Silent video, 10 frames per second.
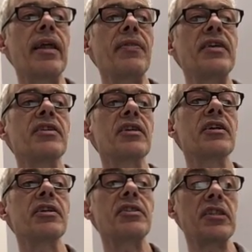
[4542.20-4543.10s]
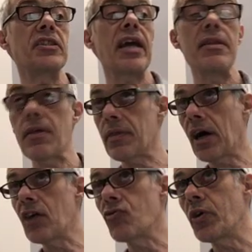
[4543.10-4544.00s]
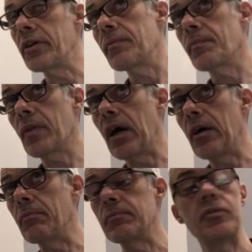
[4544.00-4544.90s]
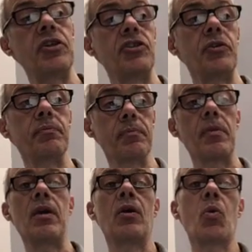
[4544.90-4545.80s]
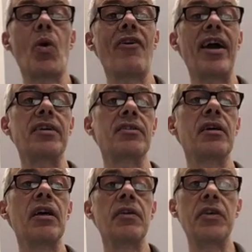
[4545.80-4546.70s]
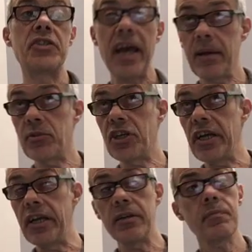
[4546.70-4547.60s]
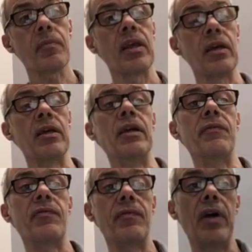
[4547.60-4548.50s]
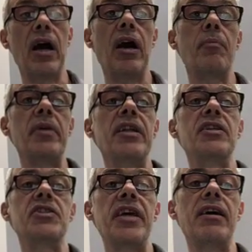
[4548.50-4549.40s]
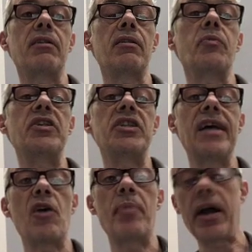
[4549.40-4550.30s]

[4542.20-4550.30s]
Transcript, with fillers: Then this occurs in, say, the thyroid um, tissue. Whereas the same gene um, in a cell which is now